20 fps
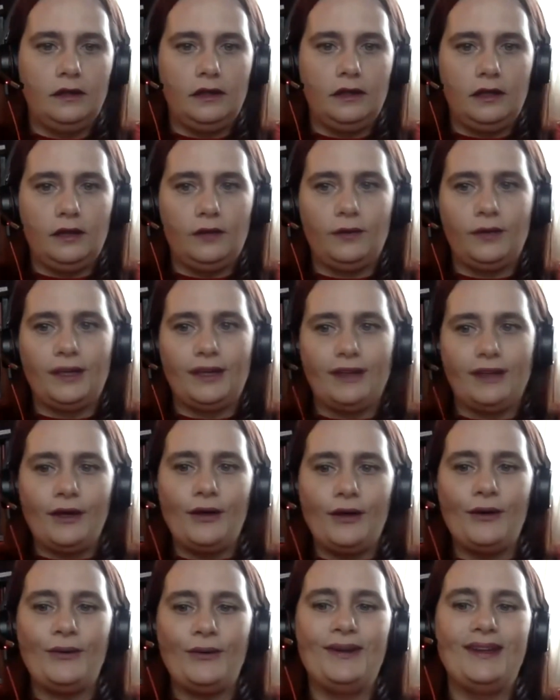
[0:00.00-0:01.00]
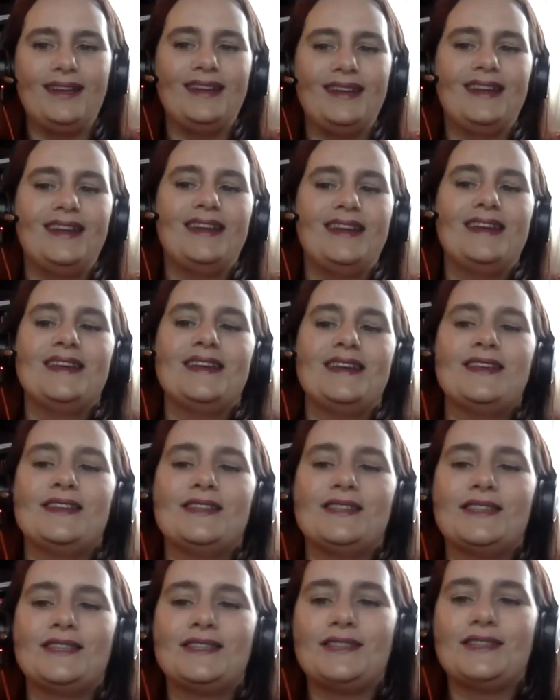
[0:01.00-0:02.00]
There we go.
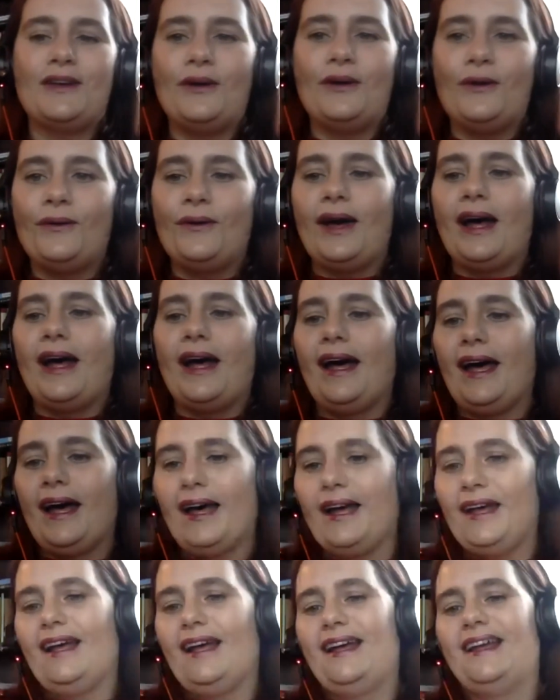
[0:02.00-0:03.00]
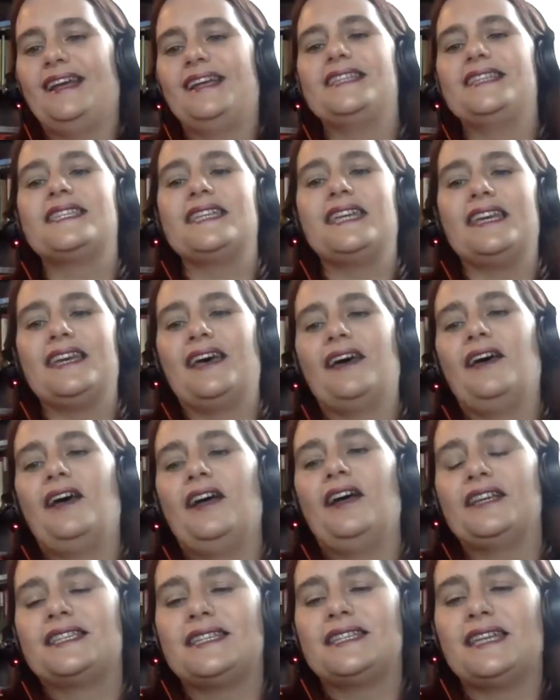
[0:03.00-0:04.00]
So I see
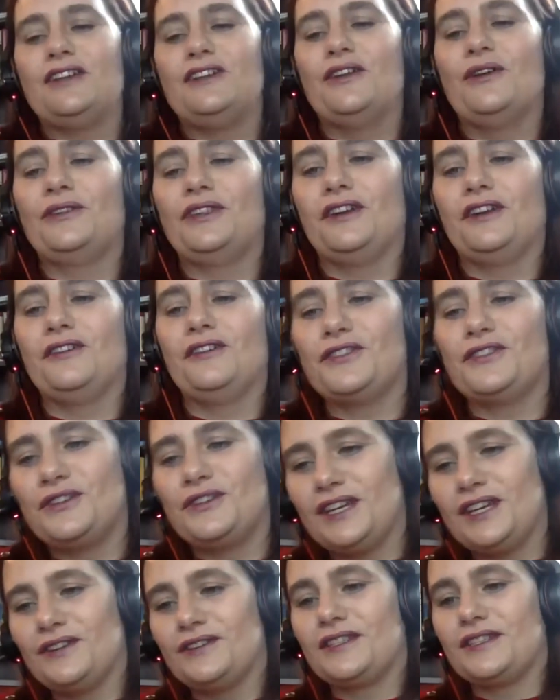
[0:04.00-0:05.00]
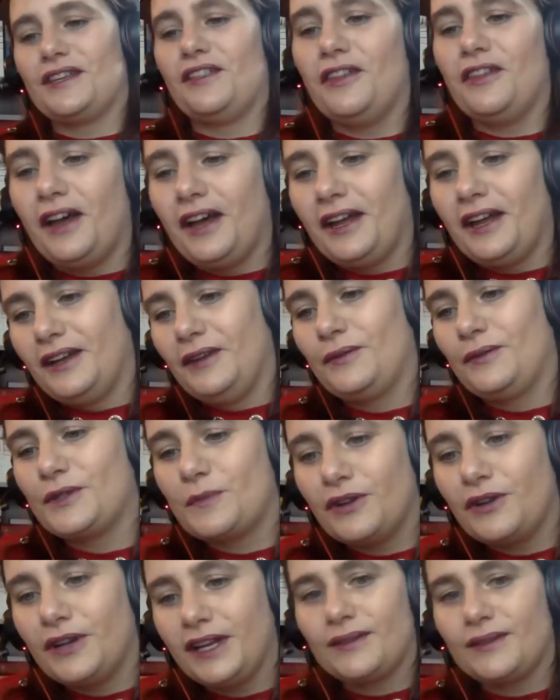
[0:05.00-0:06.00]
a note there. For 2 years, I thought it was
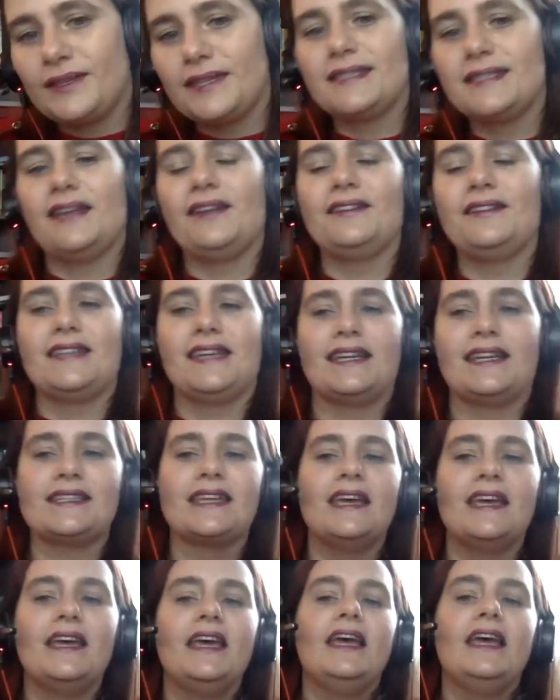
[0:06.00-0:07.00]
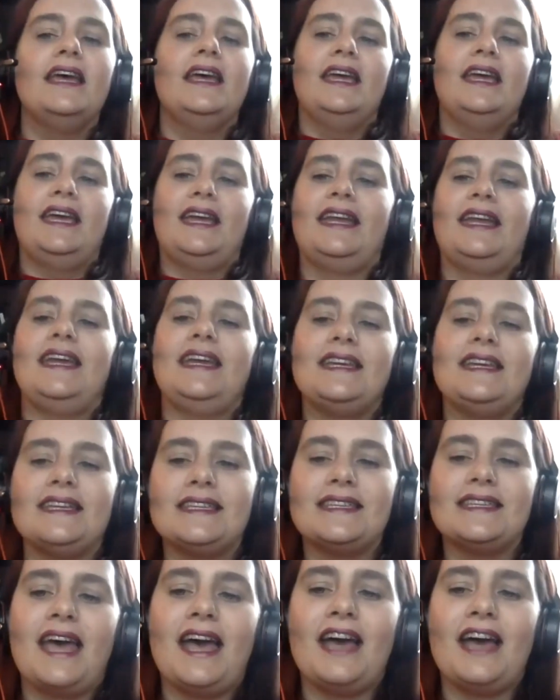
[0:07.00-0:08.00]
pronounced Celtx. It
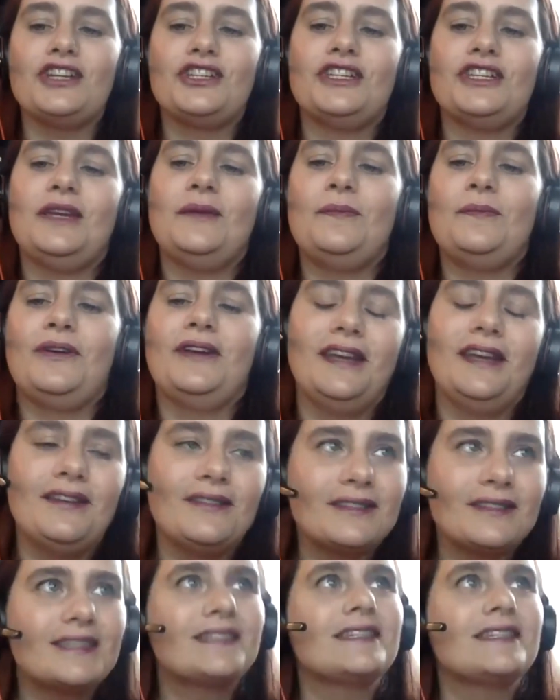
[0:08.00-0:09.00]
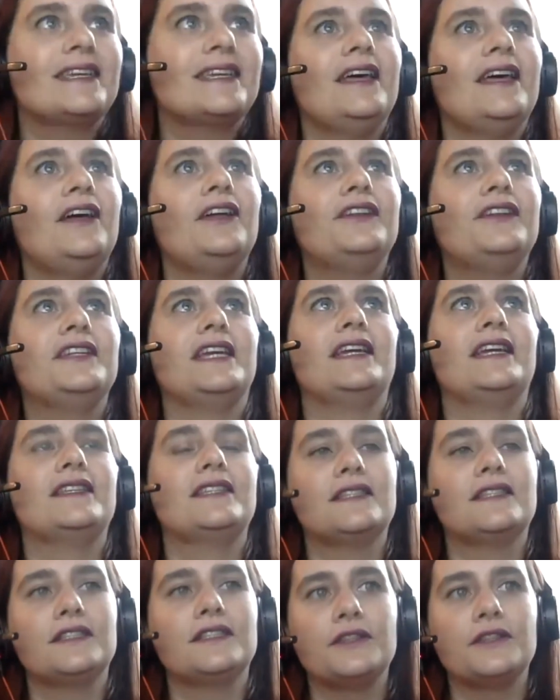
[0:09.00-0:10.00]
is actually pronounced Celtx.
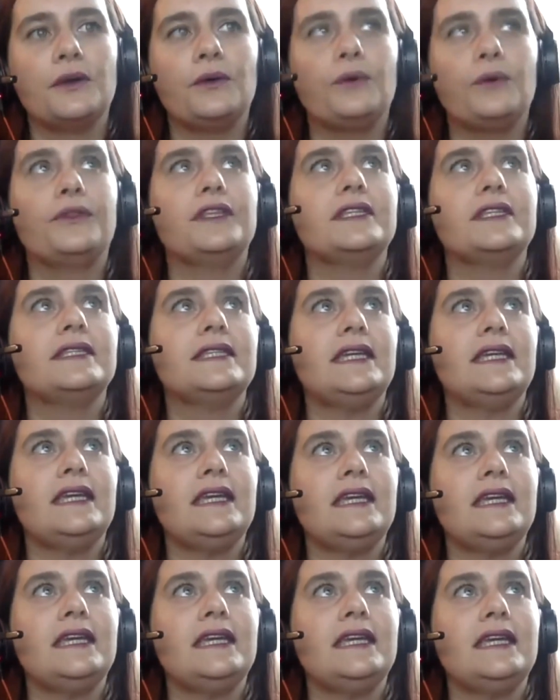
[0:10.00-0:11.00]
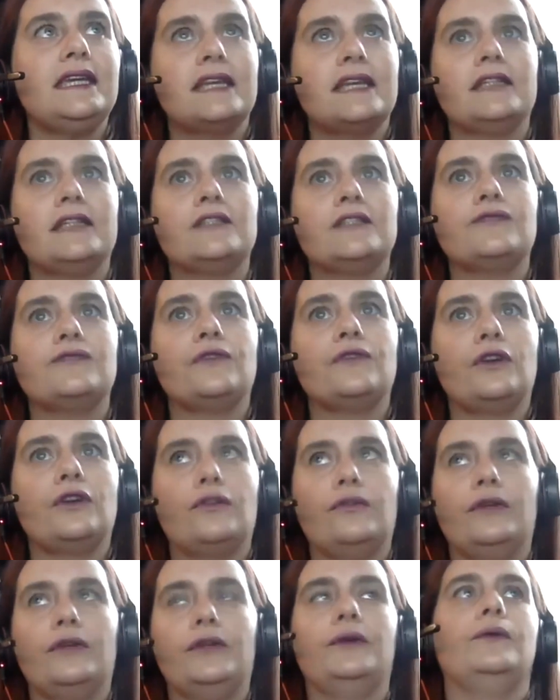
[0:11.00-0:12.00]
So the C stands for
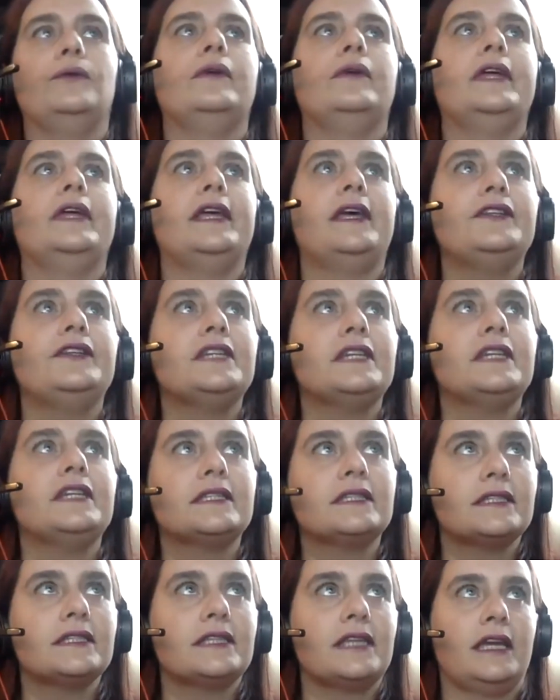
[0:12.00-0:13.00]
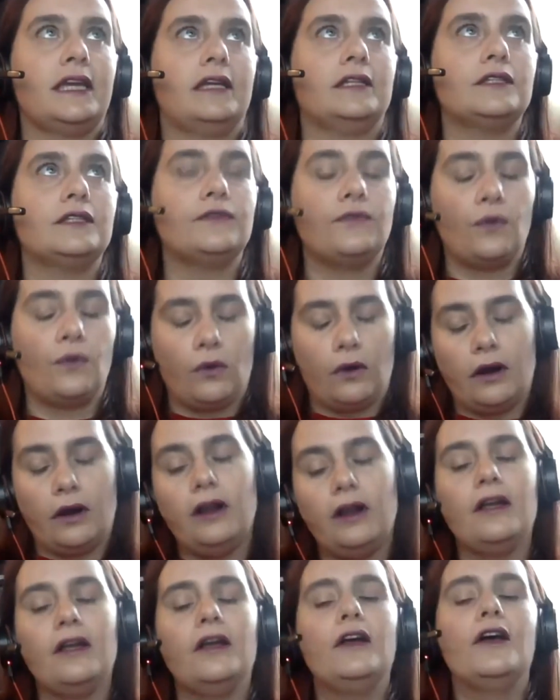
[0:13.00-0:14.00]
crew. Celtx stands for
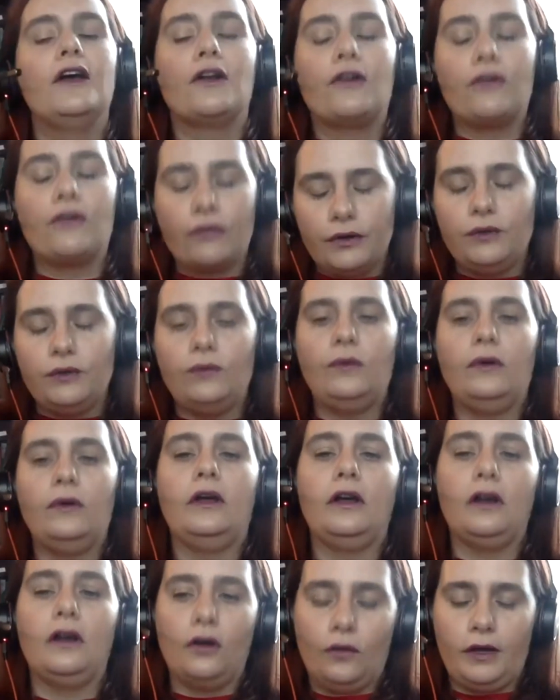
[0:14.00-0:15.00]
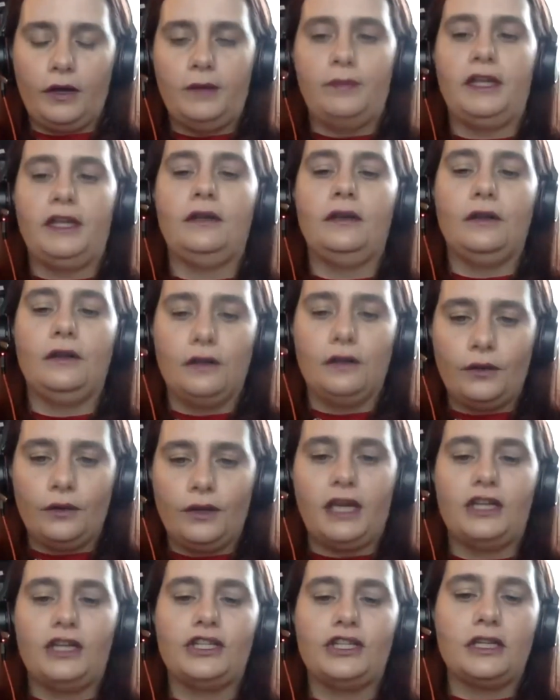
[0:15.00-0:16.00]
crew, equipment,
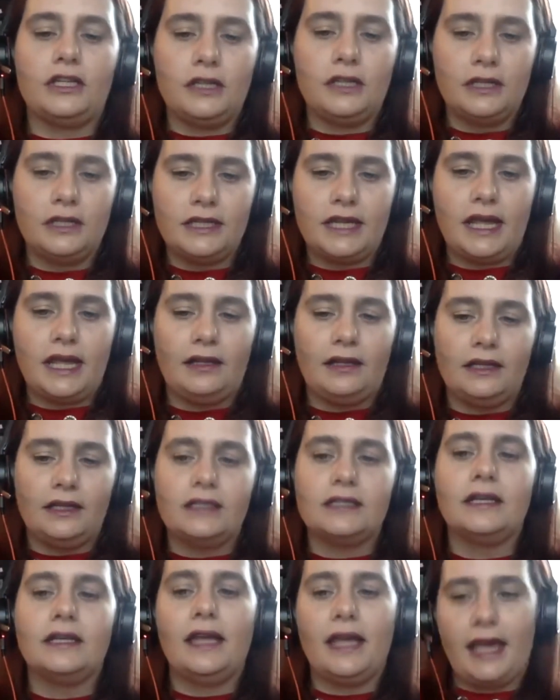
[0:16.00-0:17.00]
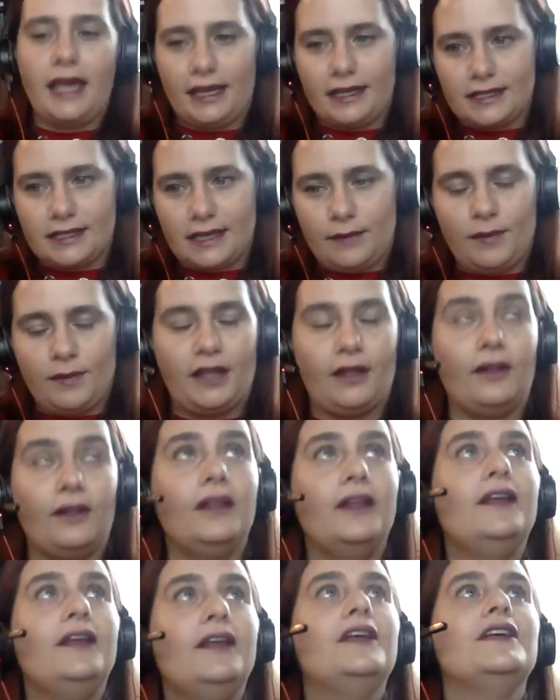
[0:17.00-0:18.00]
location, talent, XML.
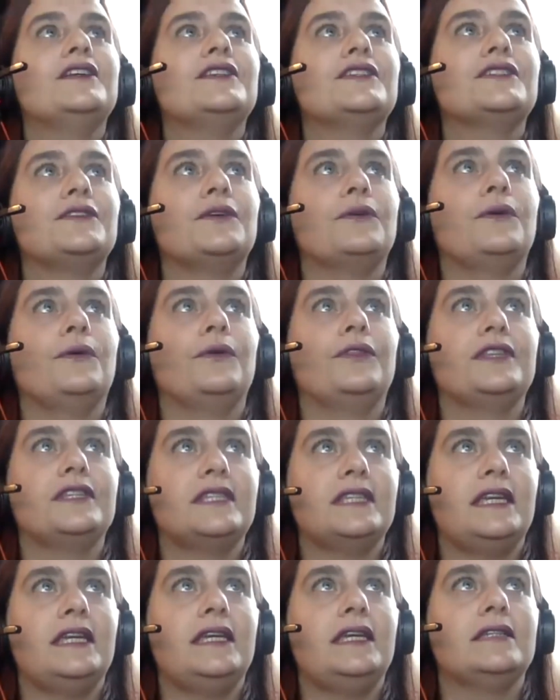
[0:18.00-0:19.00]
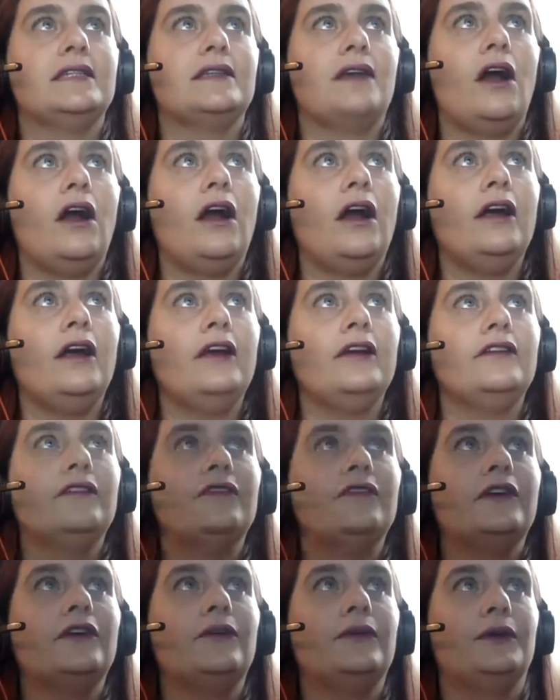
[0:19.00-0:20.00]
So the C is hard
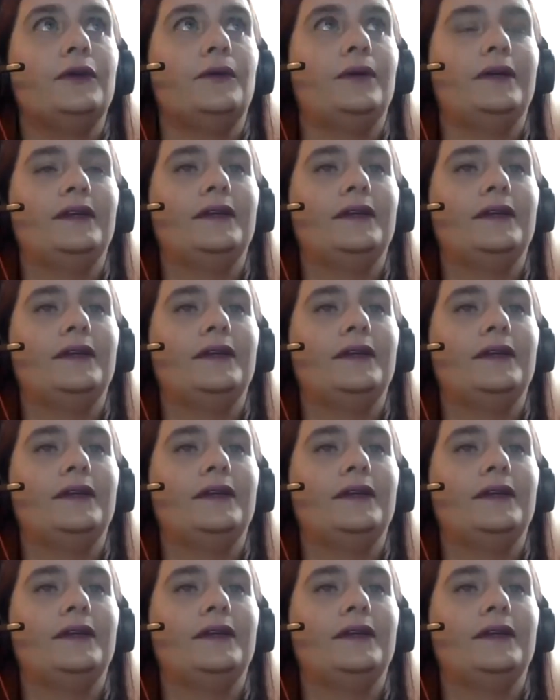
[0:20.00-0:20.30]
for crew.